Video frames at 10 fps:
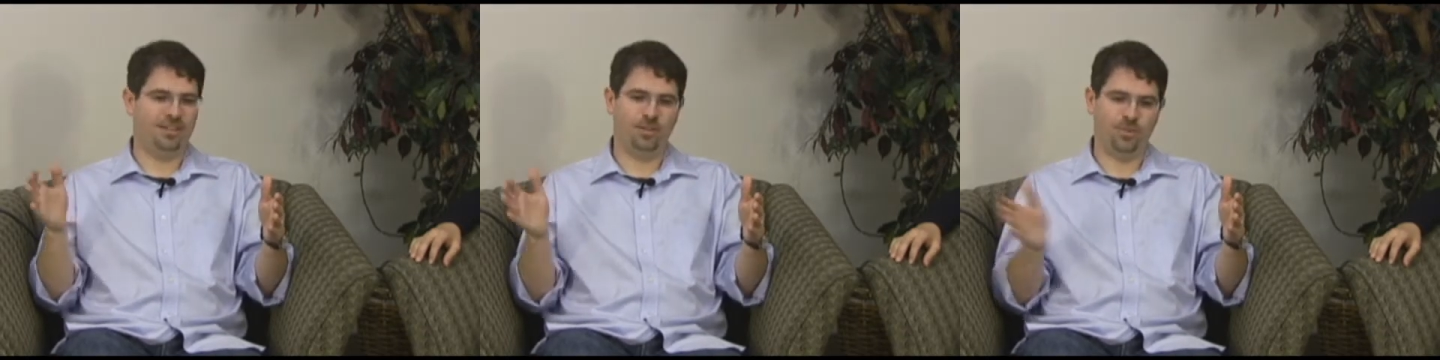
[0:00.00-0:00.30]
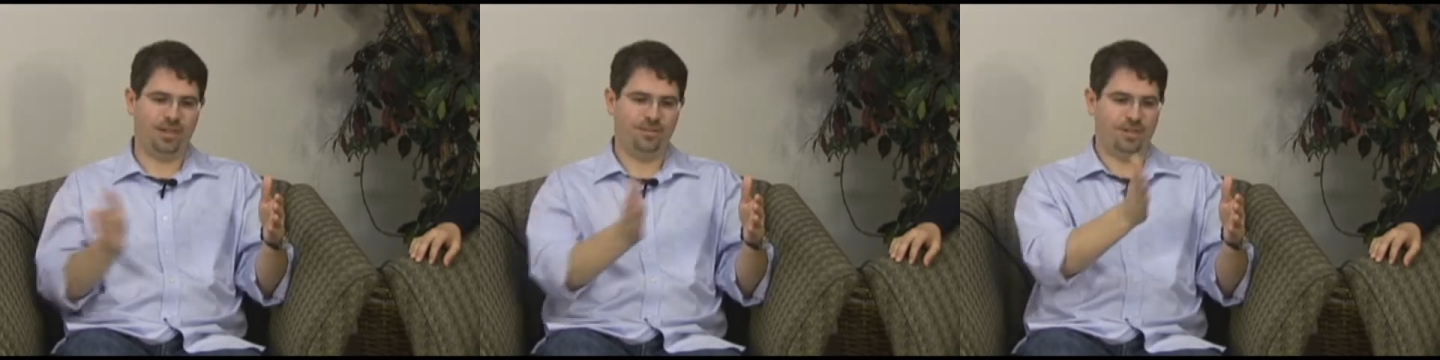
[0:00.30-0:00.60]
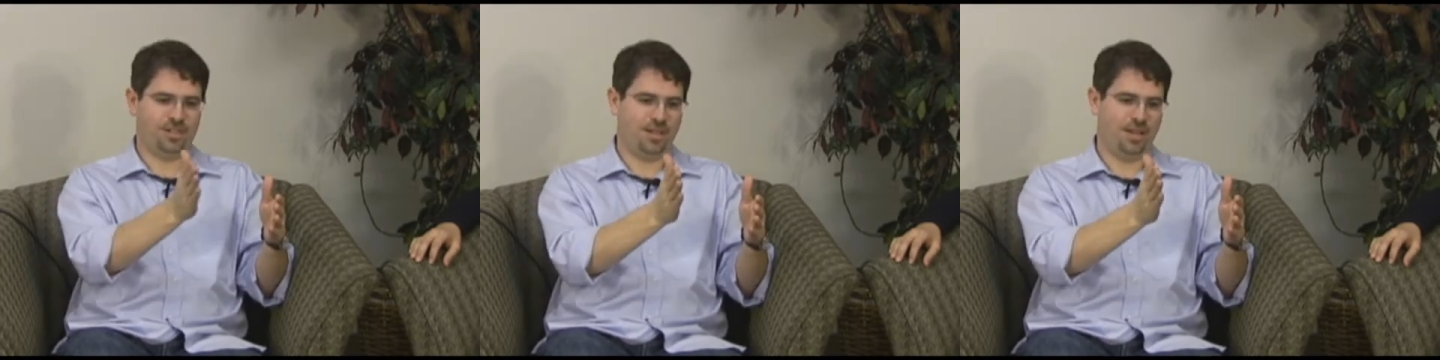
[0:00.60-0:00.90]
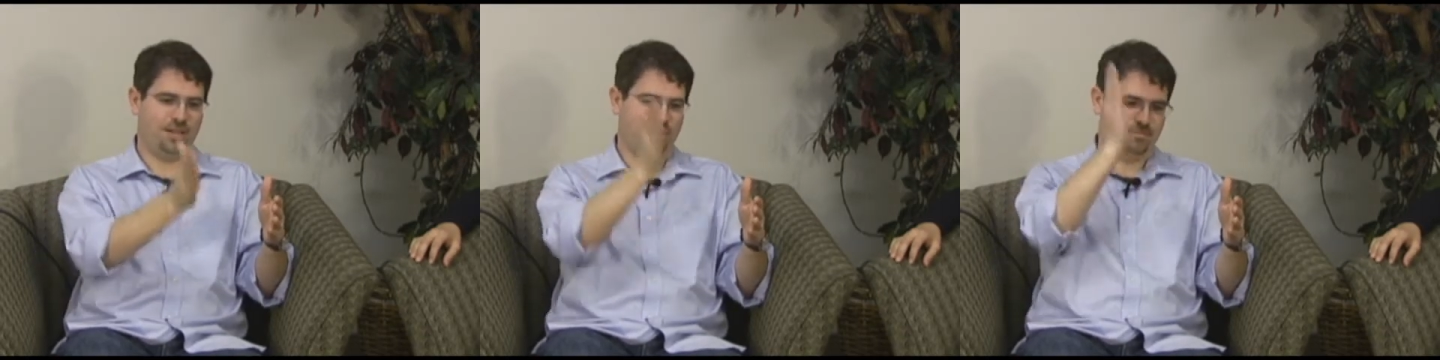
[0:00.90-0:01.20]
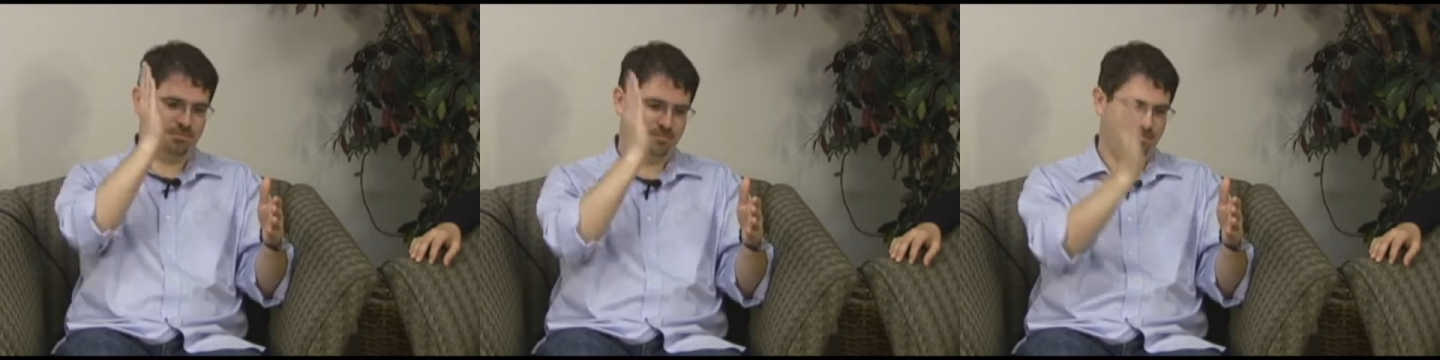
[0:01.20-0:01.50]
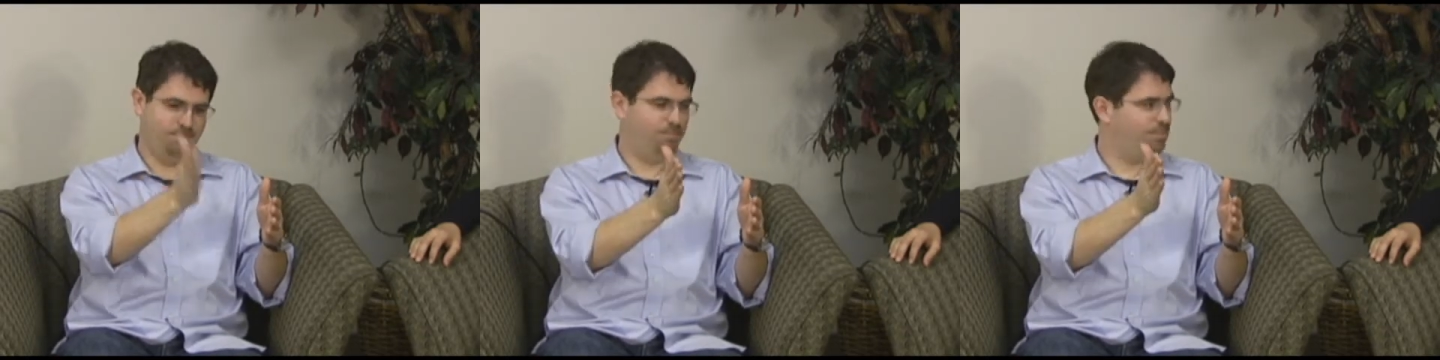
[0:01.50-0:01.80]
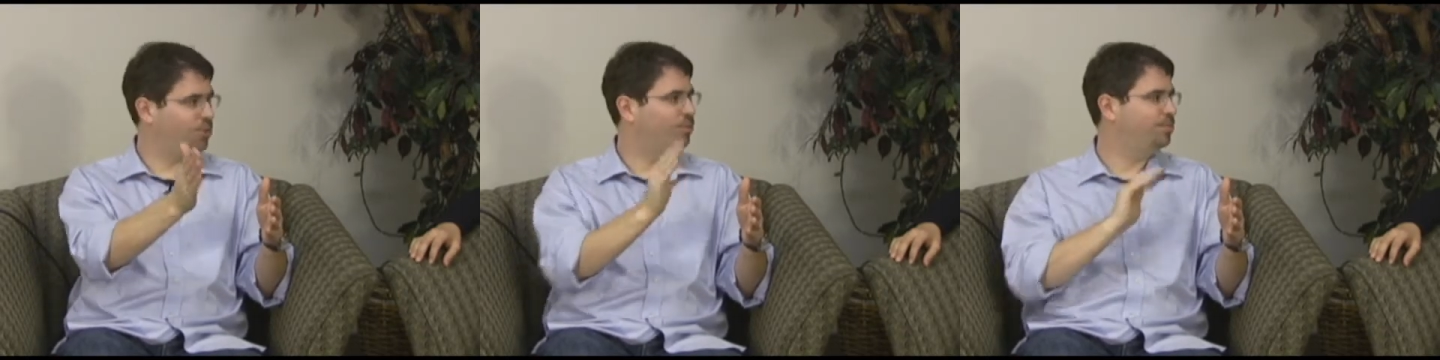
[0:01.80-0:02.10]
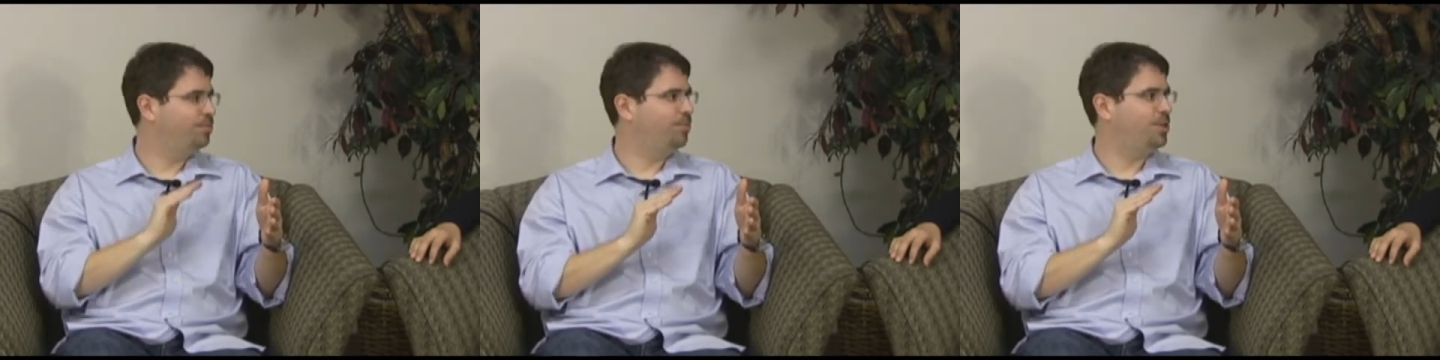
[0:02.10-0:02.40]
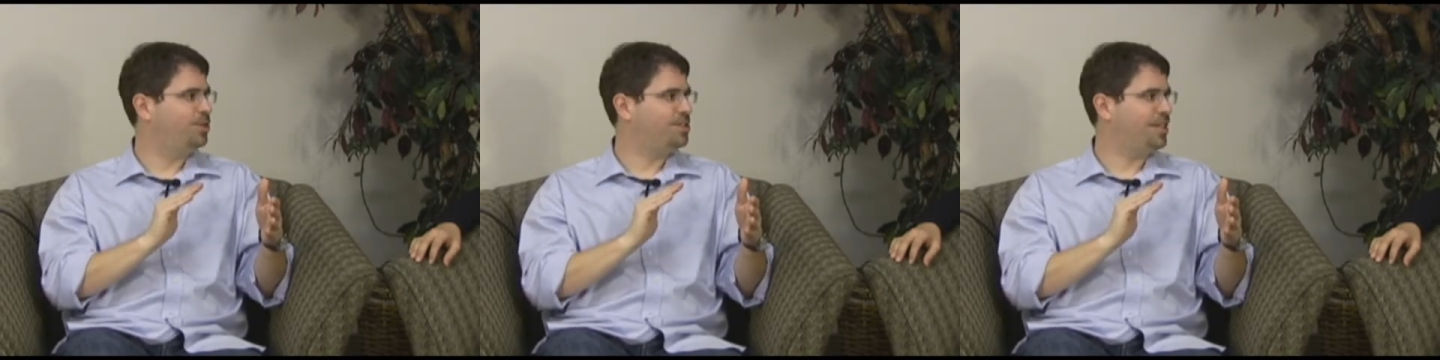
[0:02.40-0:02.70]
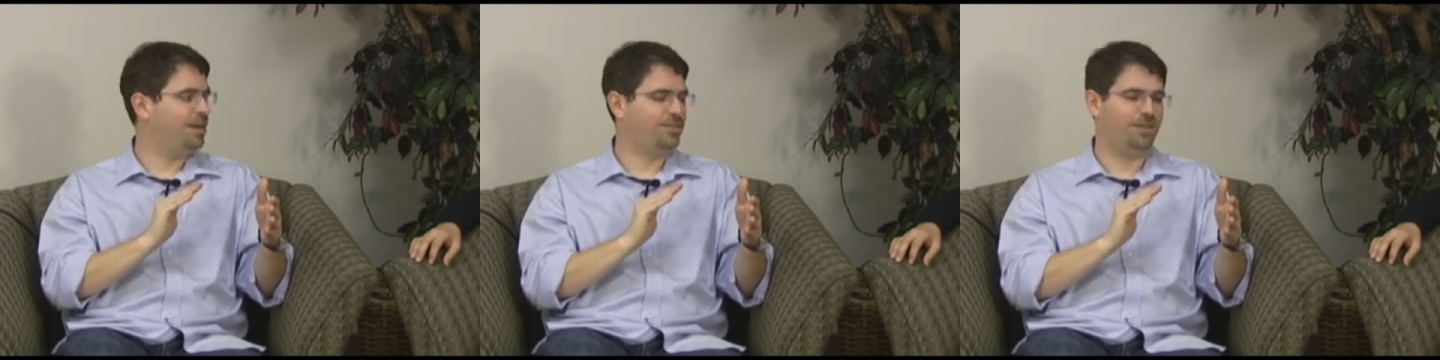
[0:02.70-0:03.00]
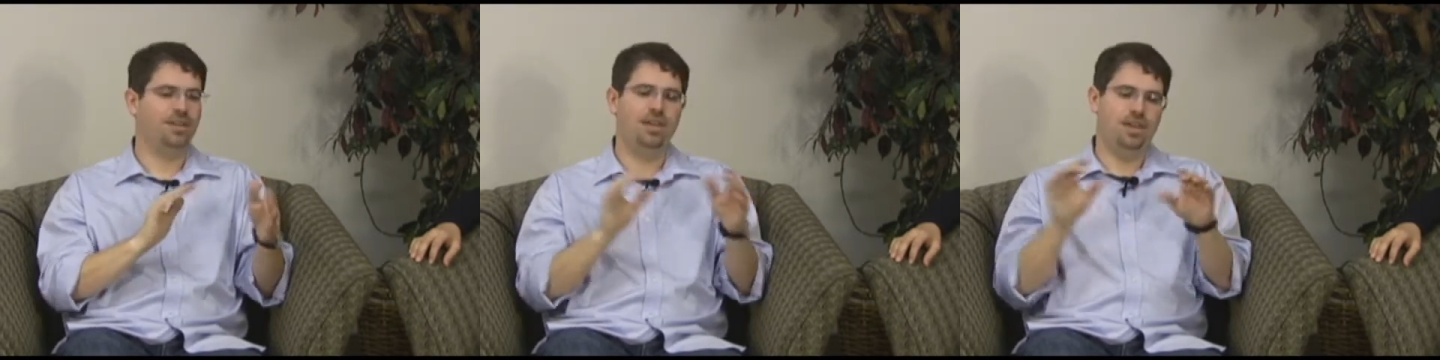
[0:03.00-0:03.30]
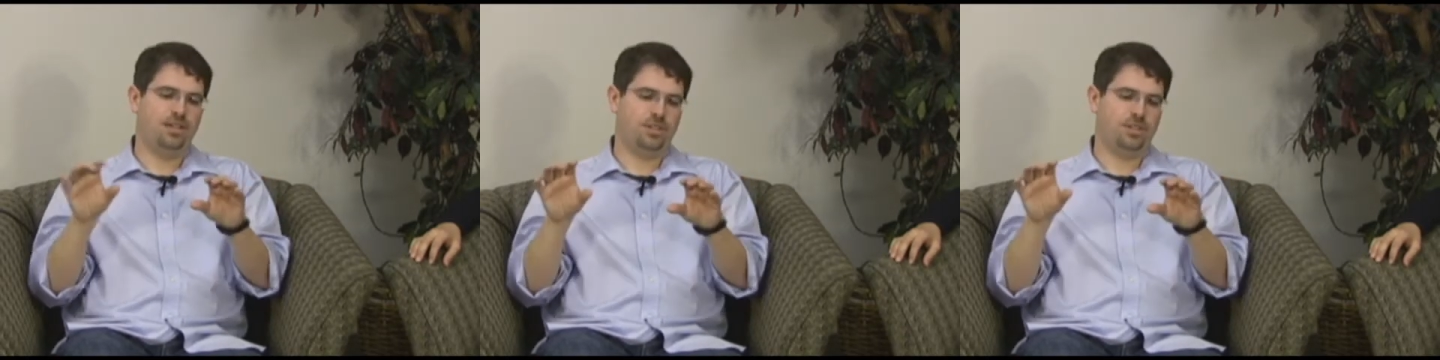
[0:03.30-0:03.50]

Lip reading: and then whenever it's done, boom, you just announce it.